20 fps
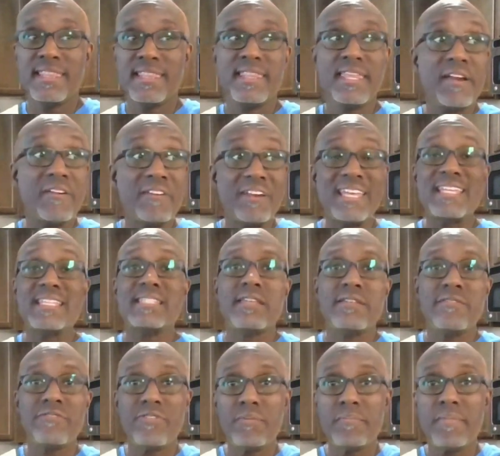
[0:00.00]
There is
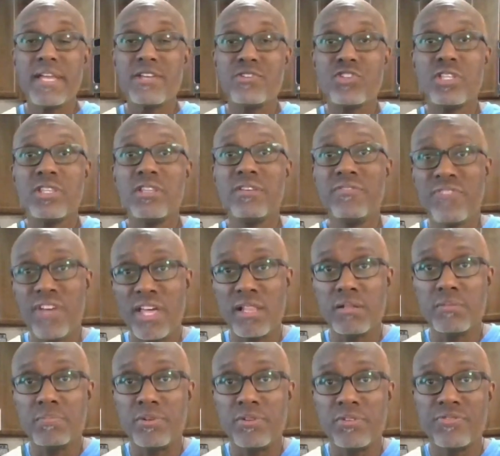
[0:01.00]
information
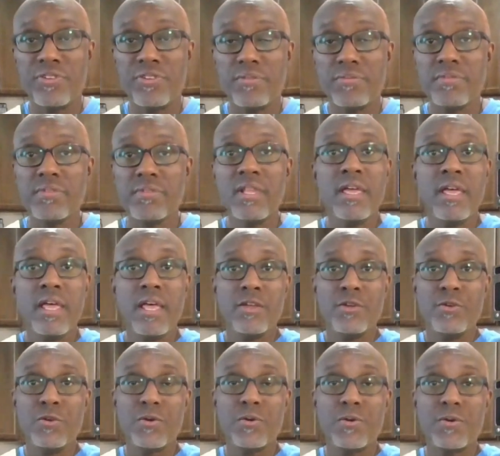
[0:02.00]
available from
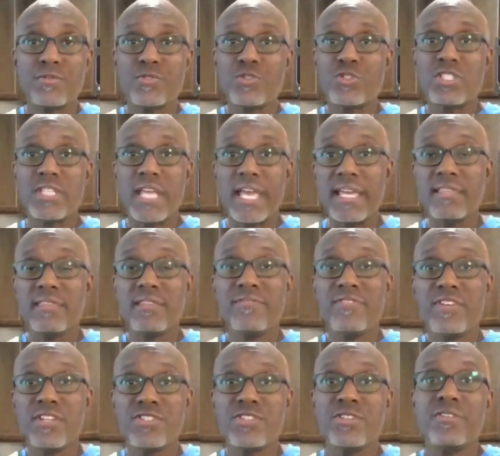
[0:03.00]
your state
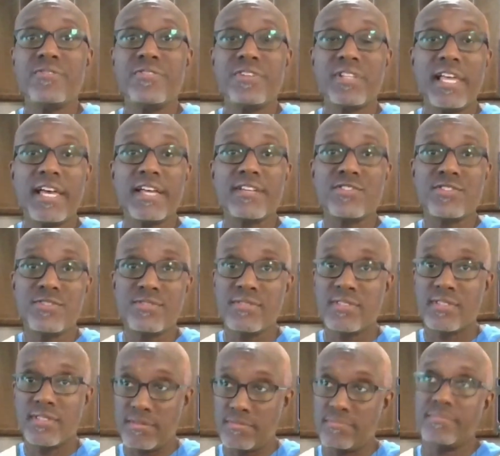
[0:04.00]
division of elections